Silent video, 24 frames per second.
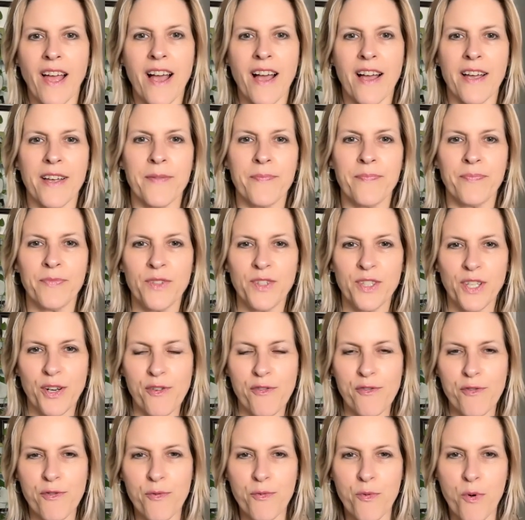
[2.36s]
Hi,
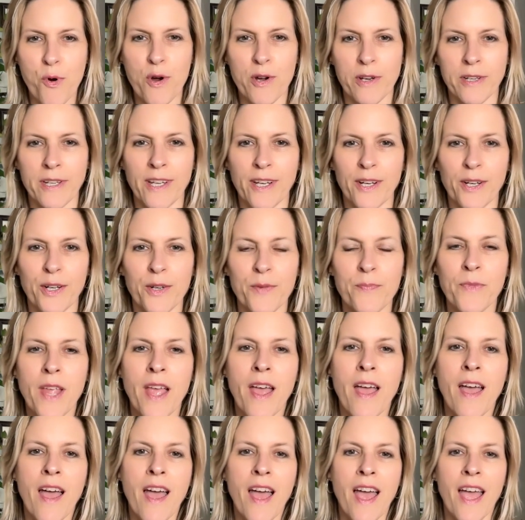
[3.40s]
Jennifer Warren here,
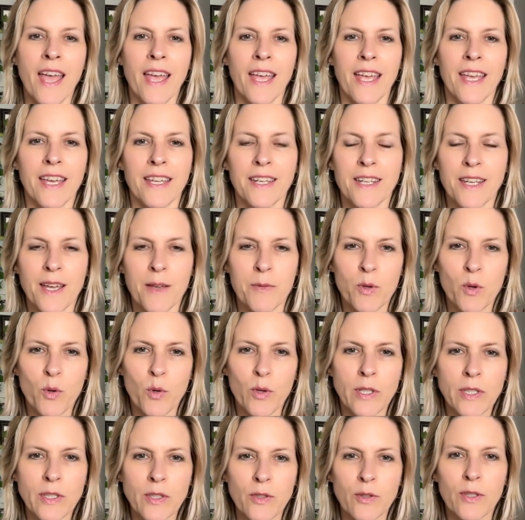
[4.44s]
and I'm
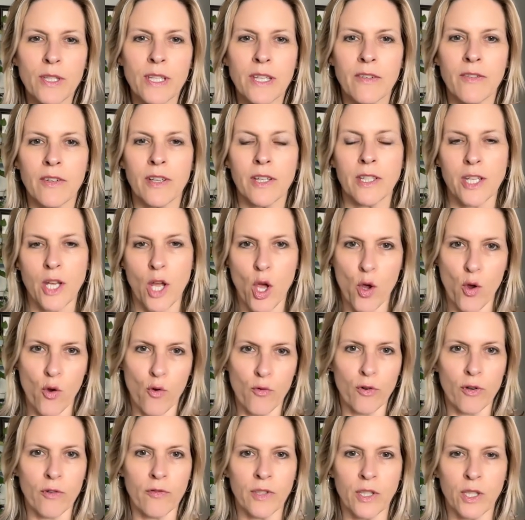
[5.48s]
going to give an
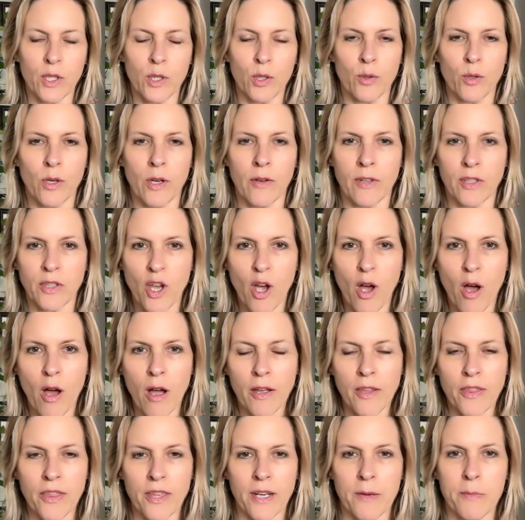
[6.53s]
overview of a
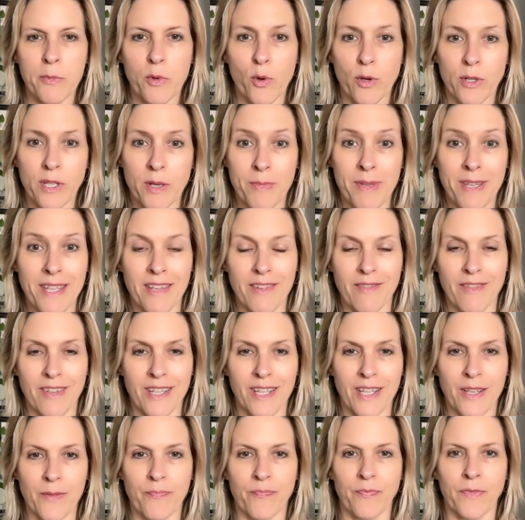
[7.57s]
talk that I'm going to be
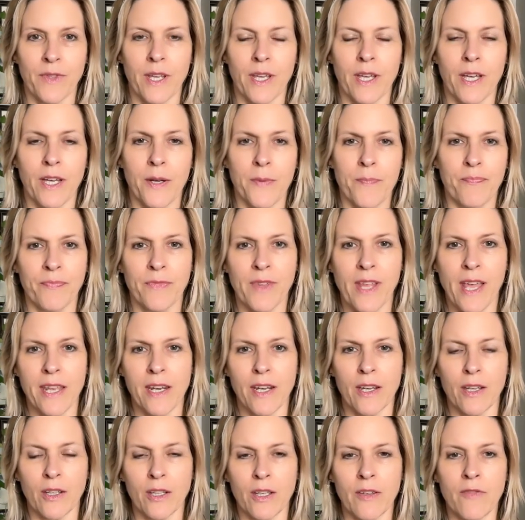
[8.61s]
giving at
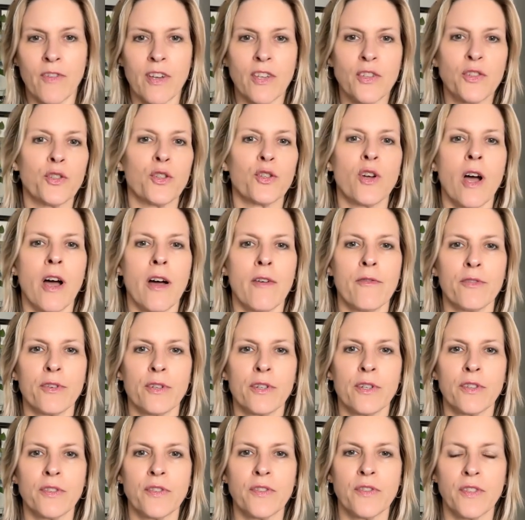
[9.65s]
an investor
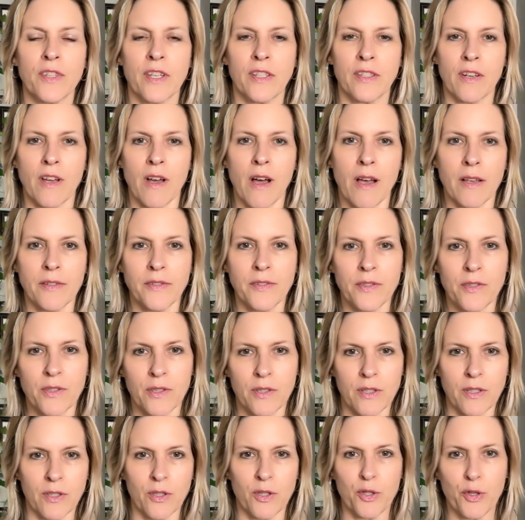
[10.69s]
conference in
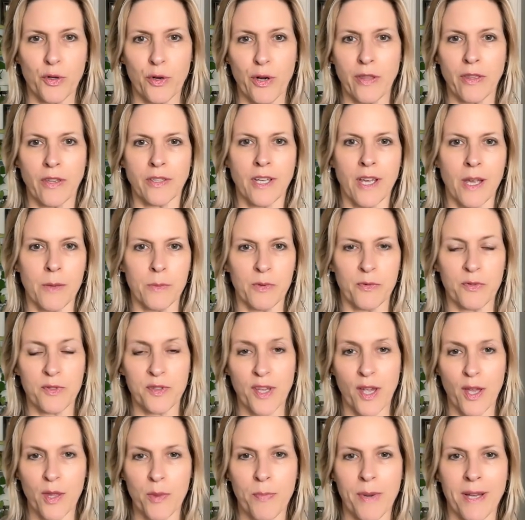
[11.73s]
Austin during the time of
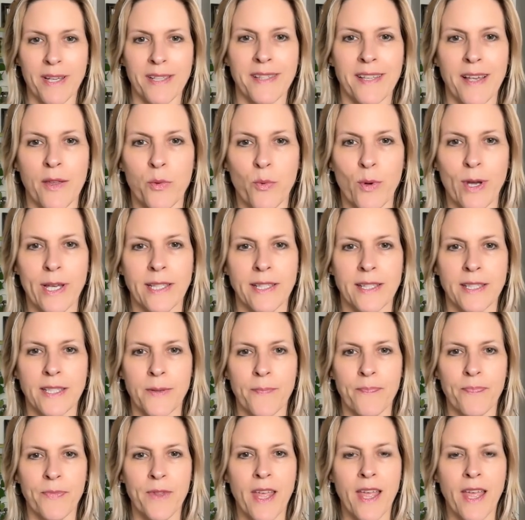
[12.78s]
South by Southwest.